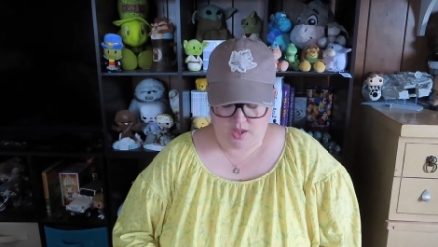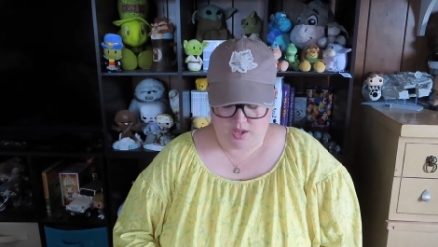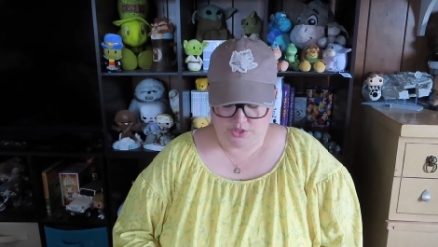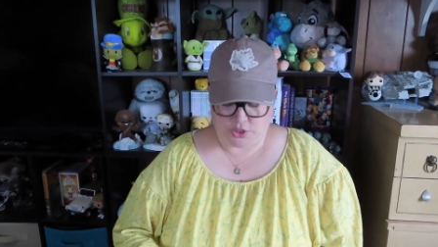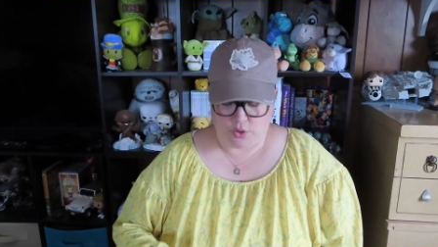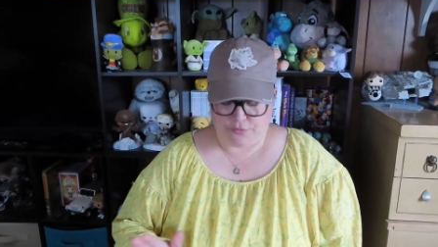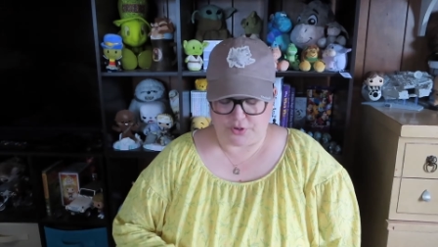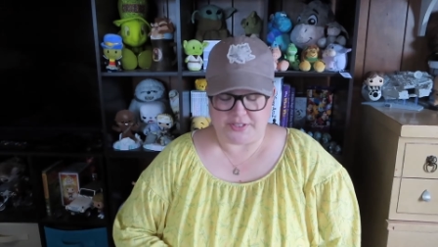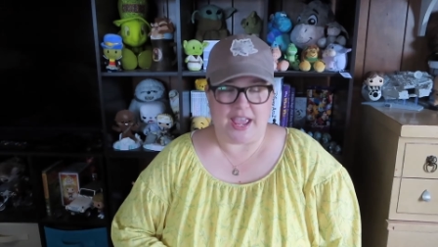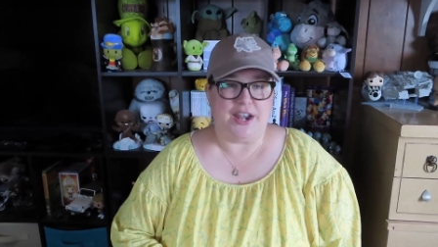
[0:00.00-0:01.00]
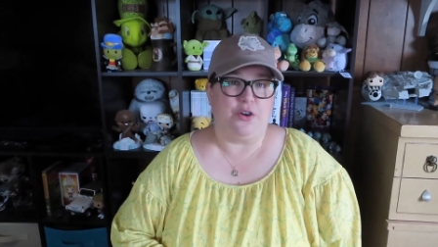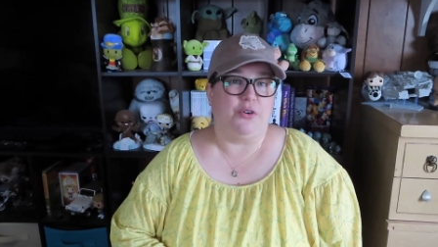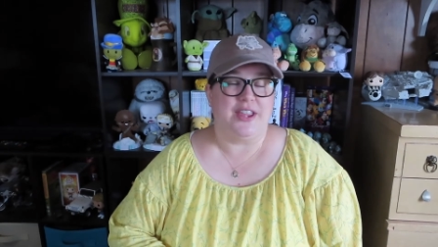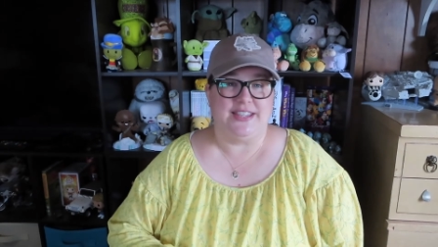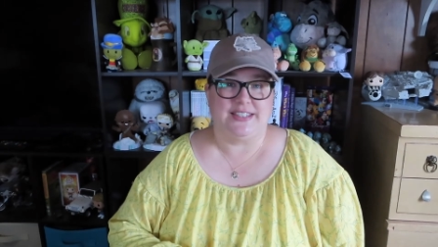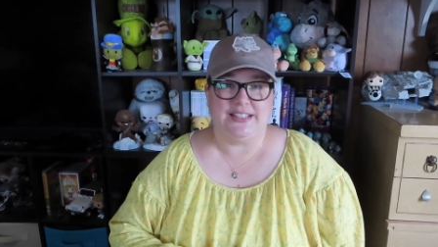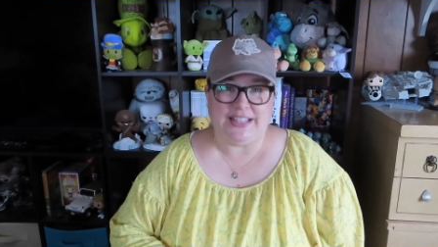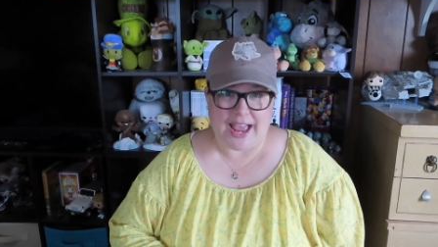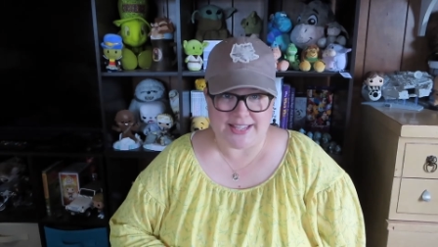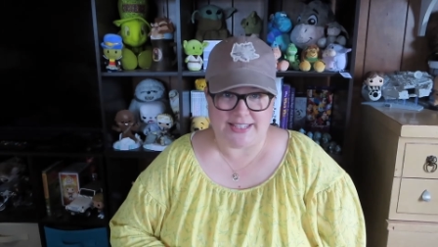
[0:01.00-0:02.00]
So the first category is
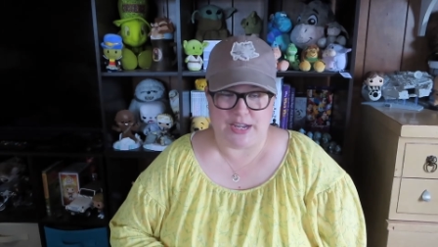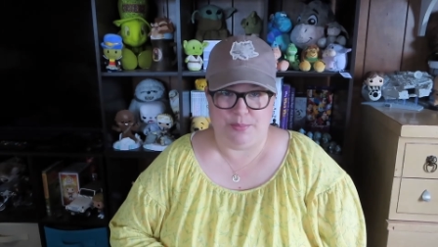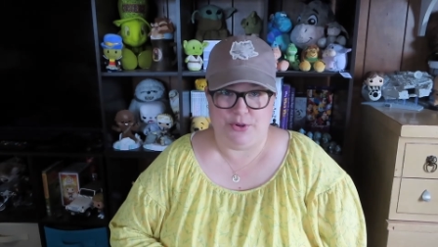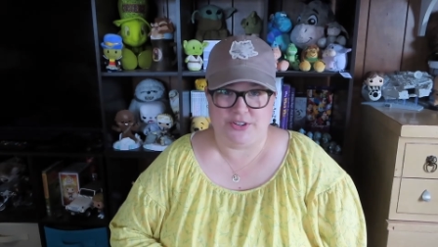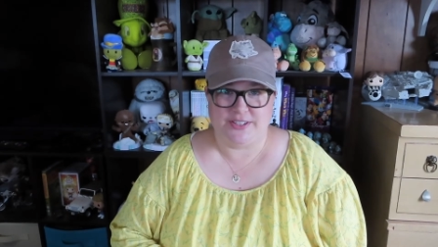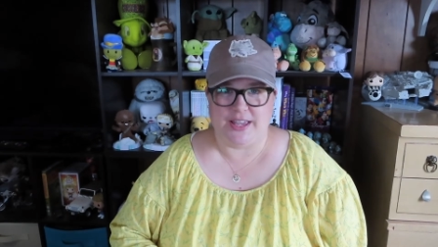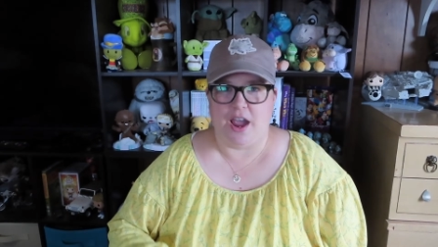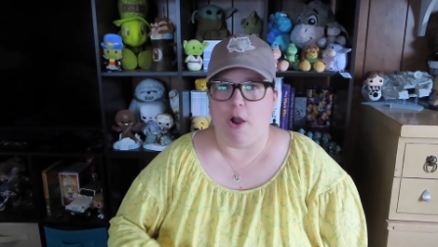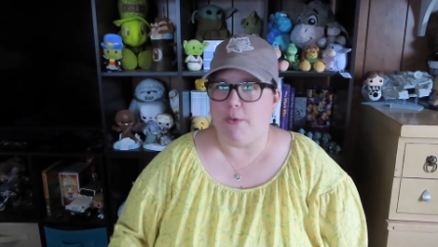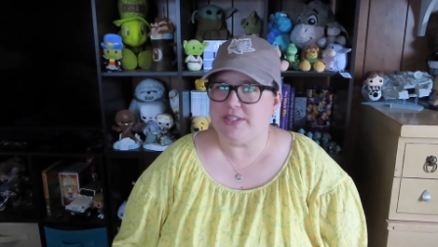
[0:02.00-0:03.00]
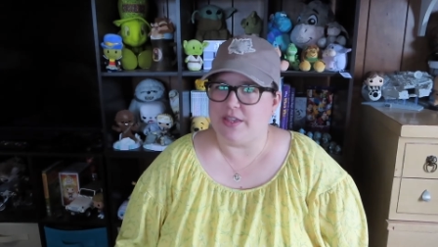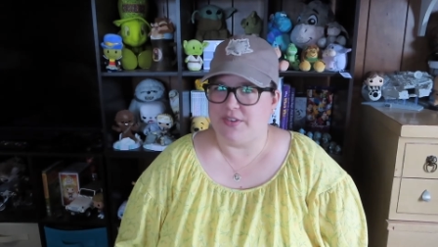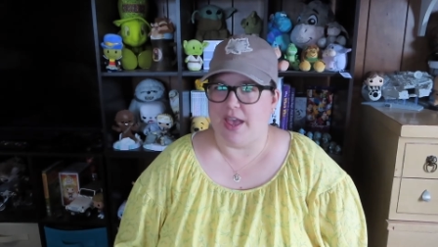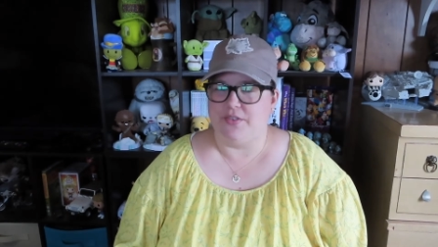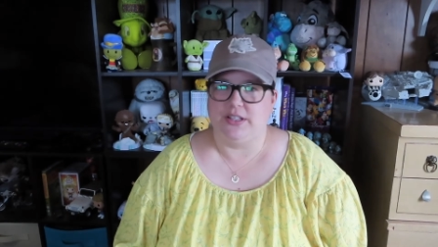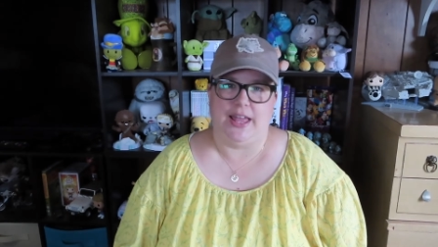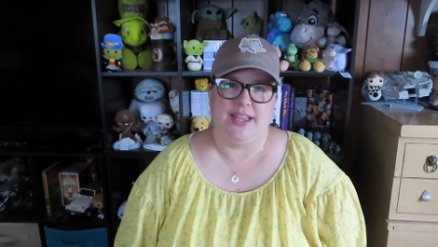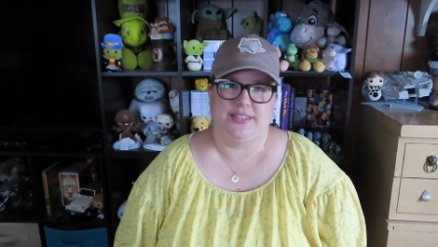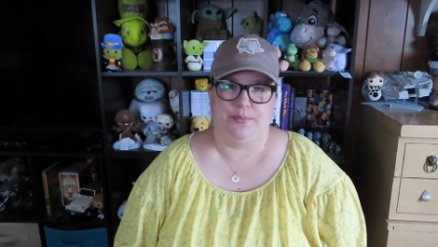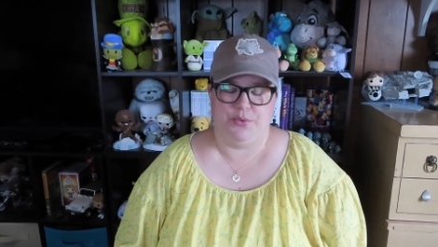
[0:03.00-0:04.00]
classic books. I always love to have a
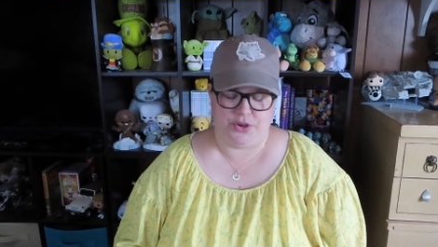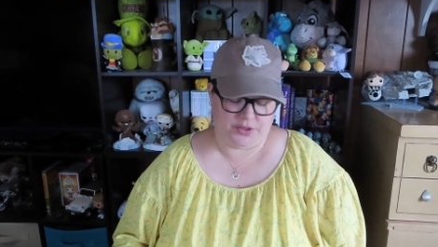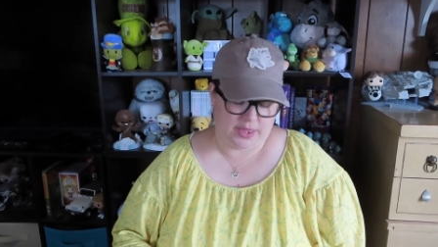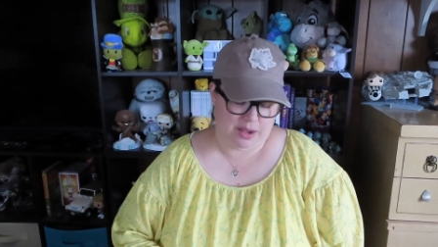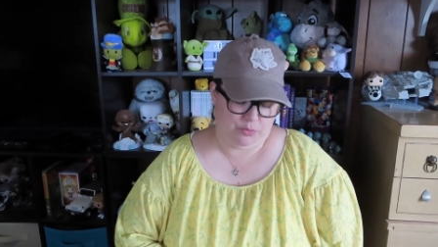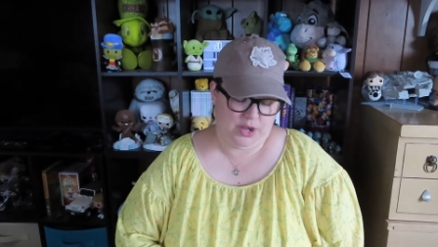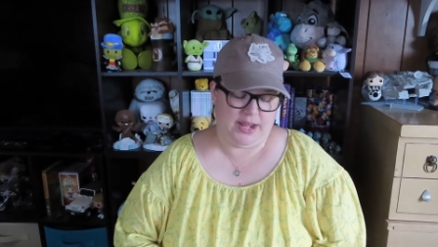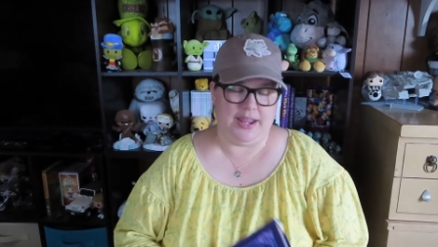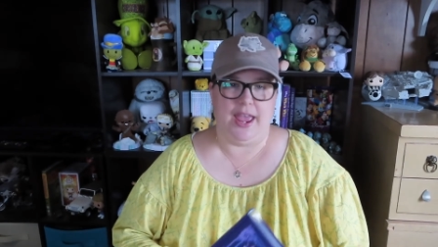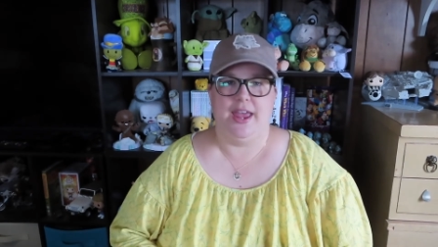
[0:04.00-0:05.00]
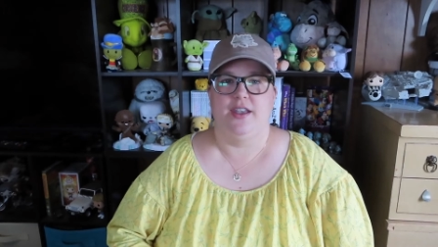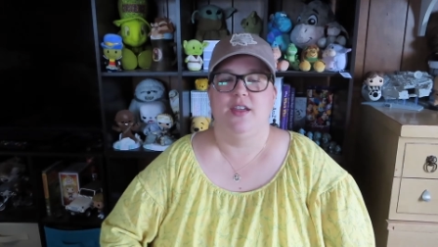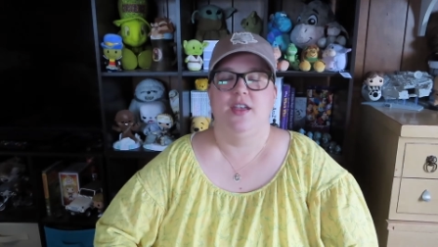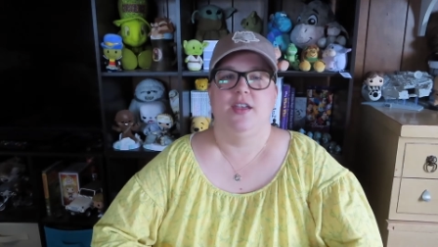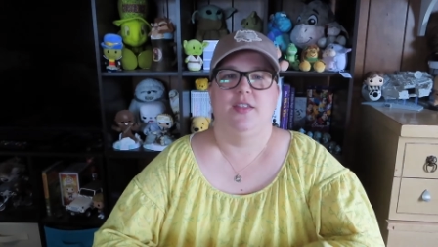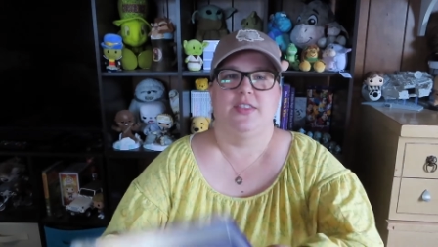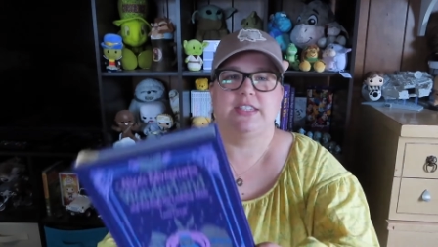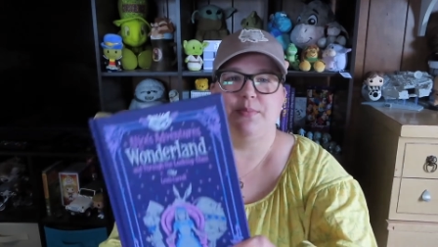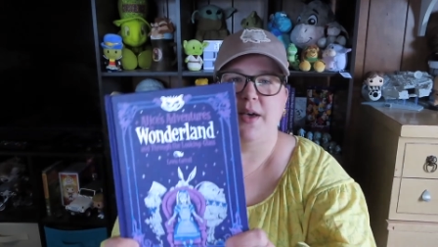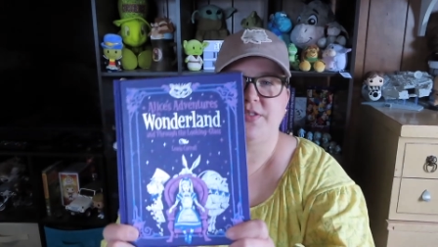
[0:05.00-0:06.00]
classic book that I'm reading, and
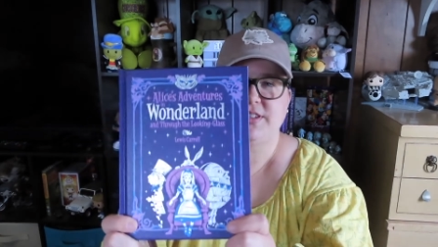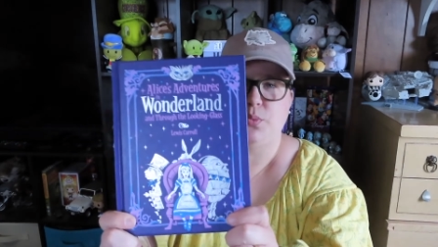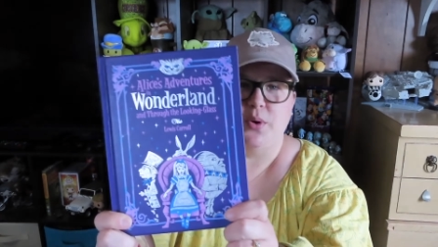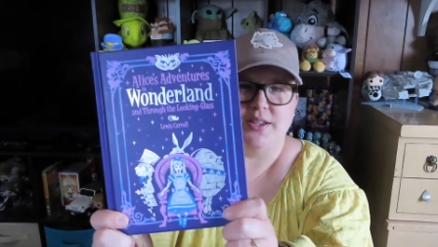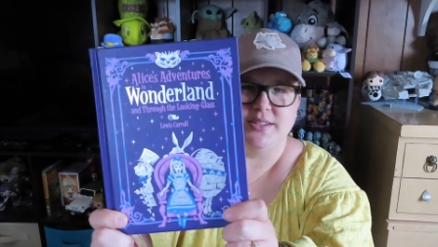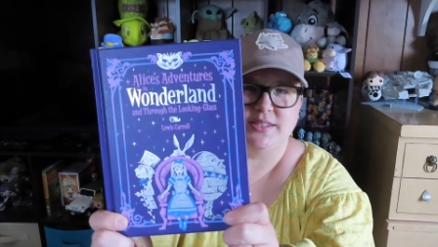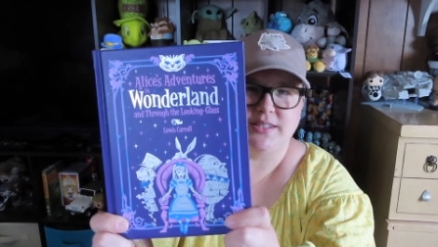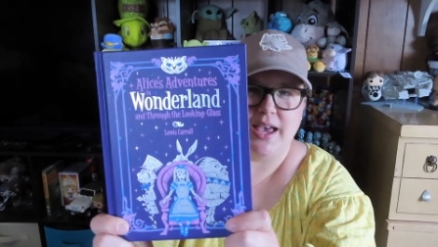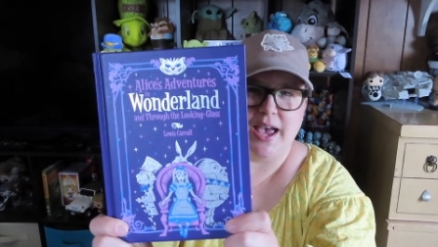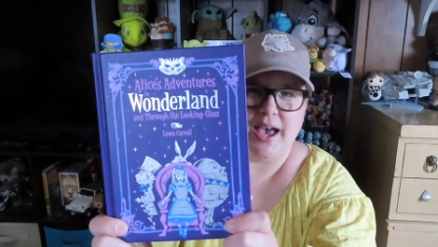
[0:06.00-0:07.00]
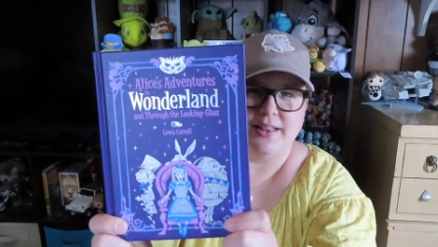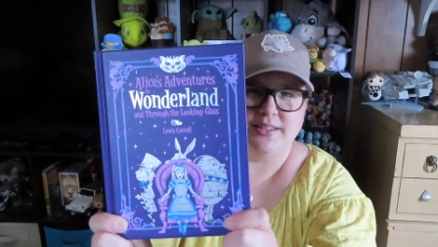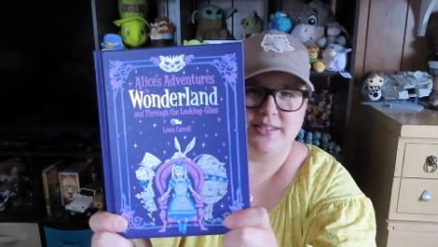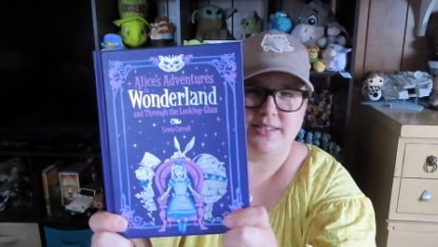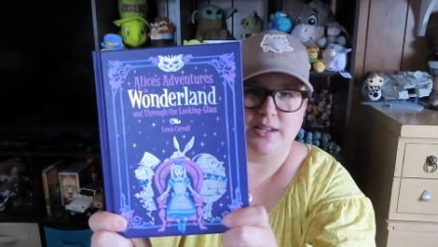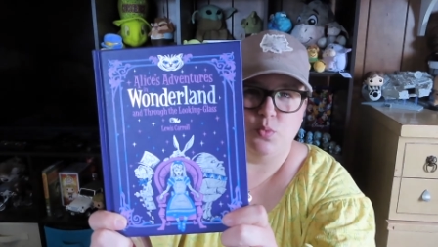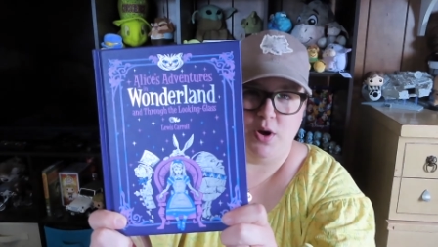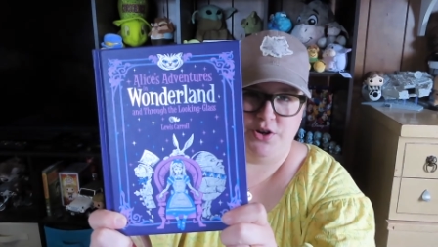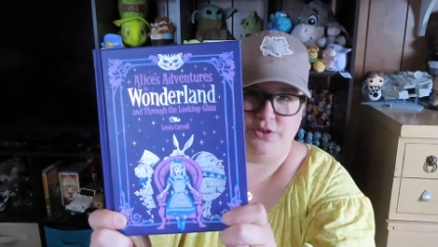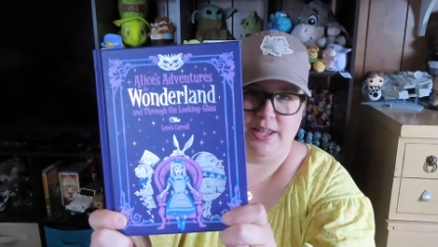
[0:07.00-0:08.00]
this month's was Alice in
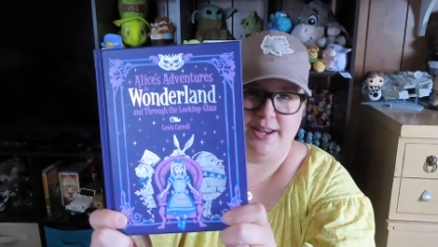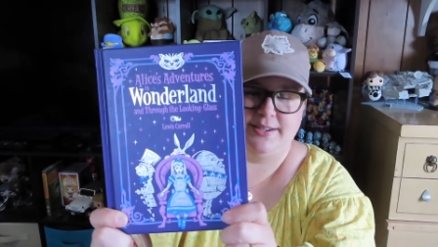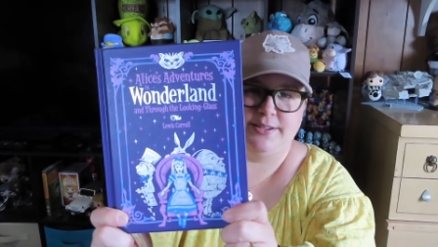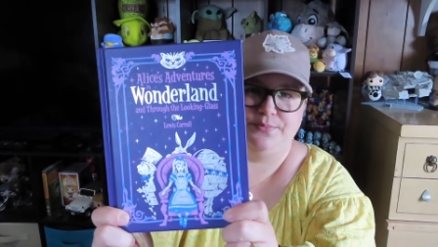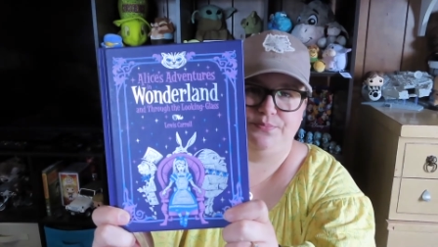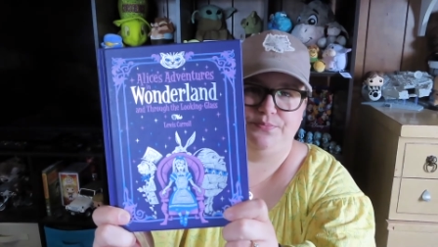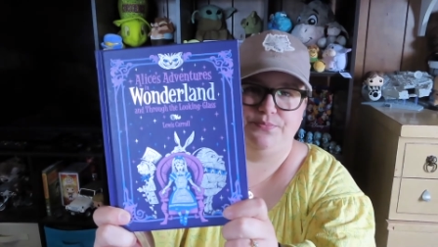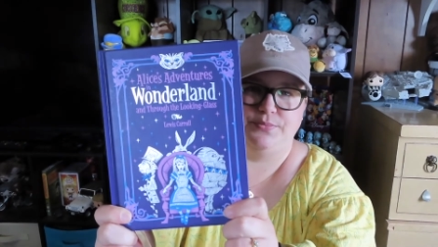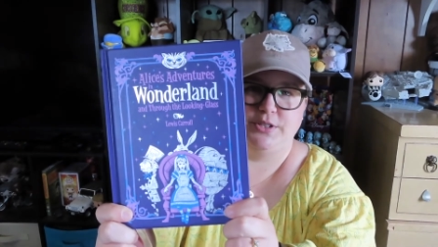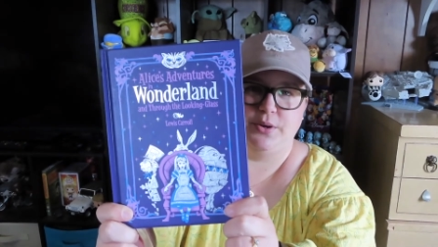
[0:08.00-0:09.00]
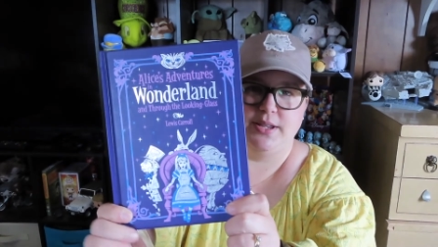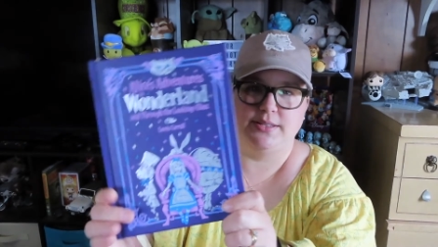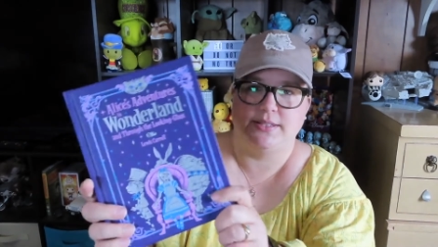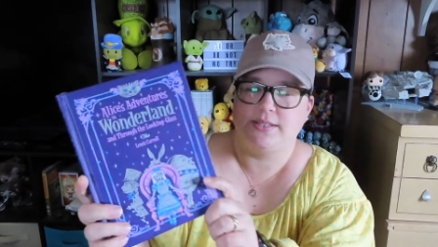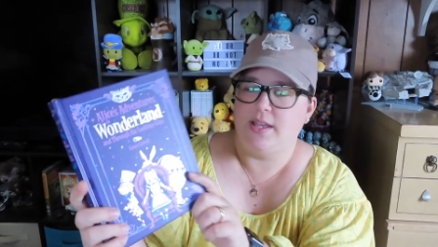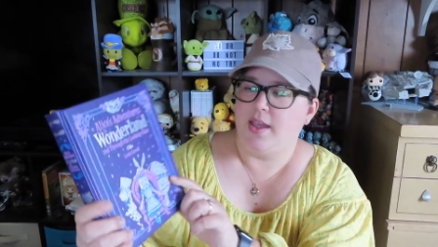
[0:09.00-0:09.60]
Wonderland. So it's